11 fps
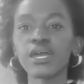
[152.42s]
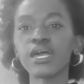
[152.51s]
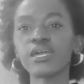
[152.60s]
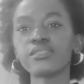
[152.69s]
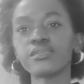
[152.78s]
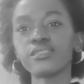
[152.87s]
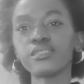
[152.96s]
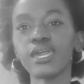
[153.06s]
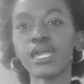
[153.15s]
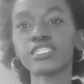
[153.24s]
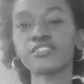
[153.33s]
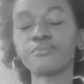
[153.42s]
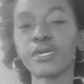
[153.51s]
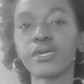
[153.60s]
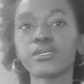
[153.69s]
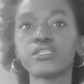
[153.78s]
I think the
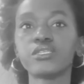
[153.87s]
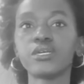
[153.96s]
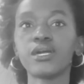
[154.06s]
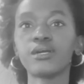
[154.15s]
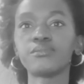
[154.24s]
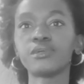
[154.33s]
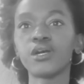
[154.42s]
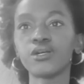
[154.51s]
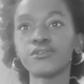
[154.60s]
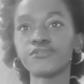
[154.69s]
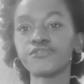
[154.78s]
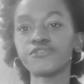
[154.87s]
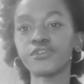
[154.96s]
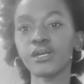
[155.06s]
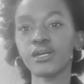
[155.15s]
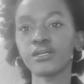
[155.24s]
aspect of
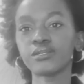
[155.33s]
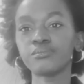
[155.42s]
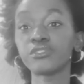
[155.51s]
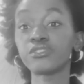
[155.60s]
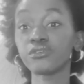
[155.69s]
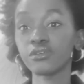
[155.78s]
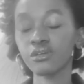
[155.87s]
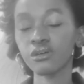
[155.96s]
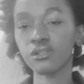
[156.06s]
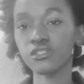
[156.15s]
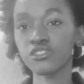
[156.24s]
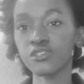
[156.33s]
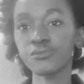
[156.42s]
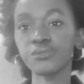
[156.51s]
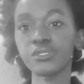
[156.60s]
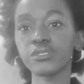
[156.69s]
material culture,
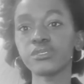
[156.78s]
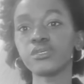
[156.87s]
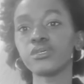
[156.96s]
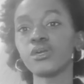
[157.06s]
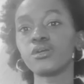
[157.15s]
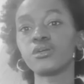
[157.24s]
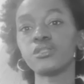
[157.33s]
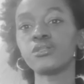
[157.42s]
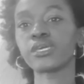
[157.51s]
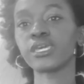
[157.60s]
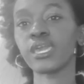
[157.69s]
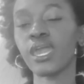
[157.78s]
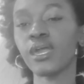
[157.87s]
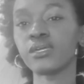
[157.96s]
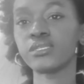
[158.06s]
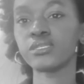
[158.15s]
really looking
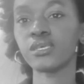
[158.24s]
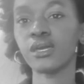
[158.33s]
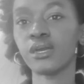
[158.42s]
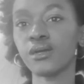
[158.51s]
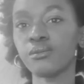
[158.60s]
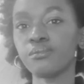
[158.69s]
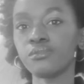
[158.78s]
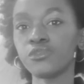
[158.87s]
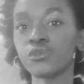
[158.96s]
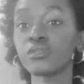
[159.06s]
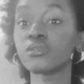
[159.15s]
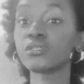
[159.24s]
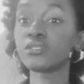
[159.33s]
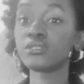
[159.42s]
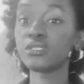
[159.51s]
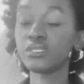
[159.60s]
at doing
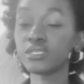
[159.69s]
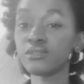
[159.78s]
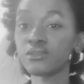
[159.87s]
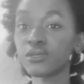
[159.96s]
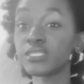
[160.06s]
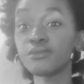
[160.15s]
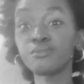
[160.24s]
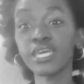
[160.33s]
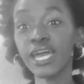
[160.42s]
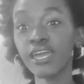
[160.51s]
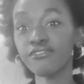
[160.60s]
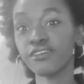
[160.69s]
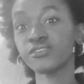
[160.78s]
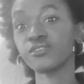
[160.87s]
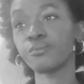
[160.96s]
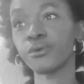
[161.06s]
a deep dive, I
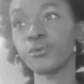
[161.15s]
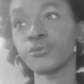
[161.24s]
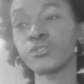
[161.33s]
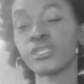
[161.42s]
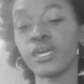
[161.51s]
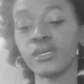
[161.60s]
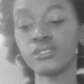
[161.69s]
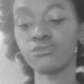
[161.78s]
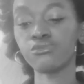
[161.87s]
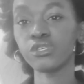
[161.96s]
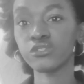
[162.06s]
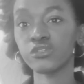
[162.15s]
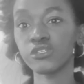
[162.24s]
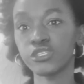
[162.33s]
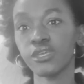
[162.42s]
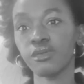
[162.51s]
suppose, and
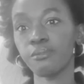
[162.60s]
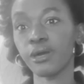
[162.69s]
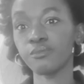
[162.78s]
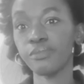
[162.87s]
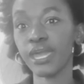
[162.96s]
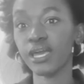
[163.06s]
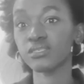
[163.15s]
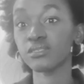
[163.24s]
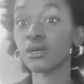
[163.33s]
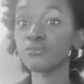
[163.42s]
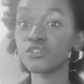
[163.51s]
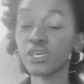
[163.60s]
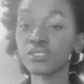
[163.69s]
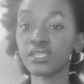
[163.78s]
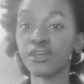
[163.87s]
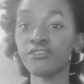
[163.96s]
researching about past
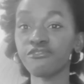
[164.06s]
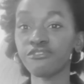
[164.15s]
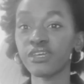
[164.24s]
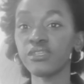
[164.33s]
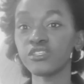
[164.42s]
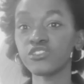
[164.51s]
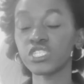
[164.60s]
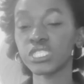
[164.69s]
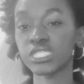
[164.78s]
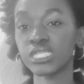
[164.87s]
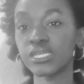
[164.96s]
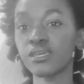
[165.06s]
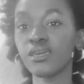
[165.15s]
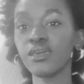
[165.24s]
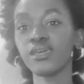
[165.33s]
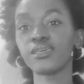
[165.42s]
objects that you find interesting,
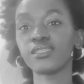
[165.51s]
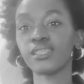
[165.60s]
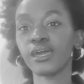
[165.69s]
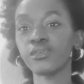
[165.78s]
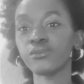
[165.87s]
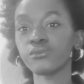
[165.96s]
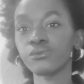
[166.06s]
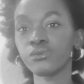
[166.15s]
that you